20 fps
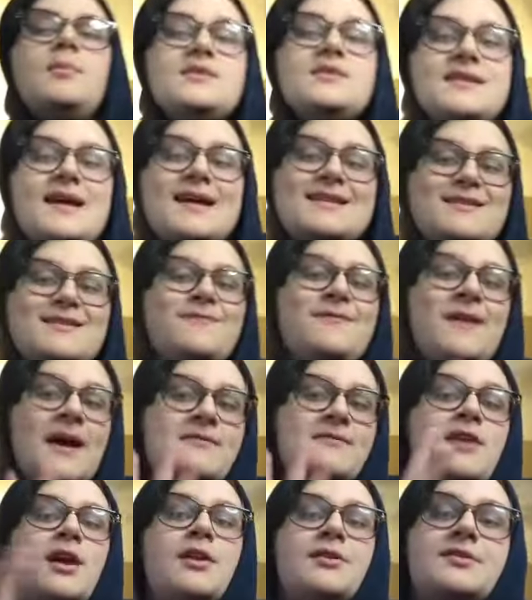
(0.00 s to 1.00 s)
besides the
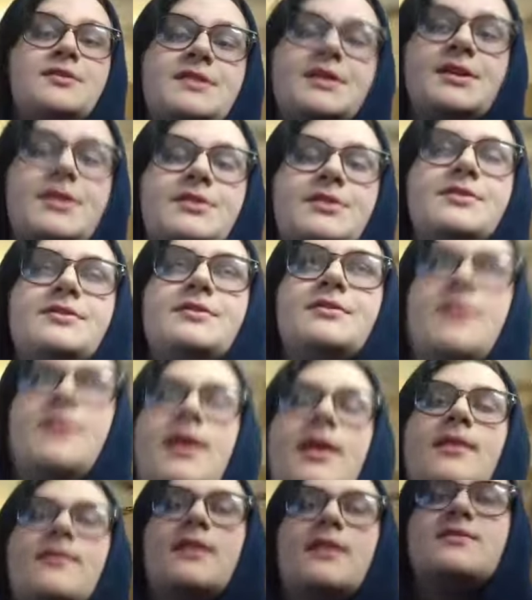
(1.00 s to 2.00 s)
$5 stickers,
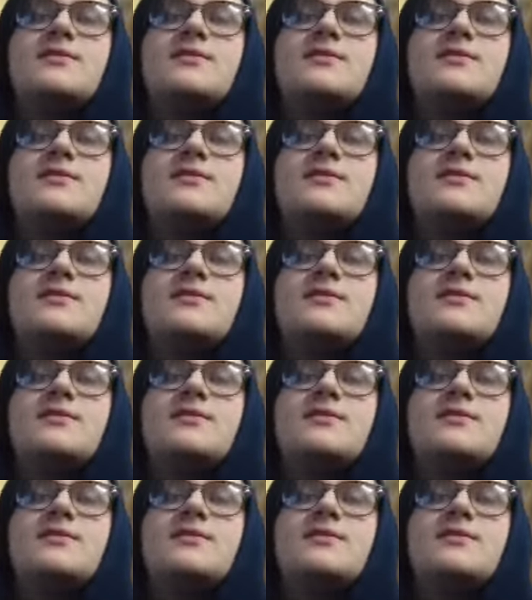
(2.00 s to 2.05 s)
okay?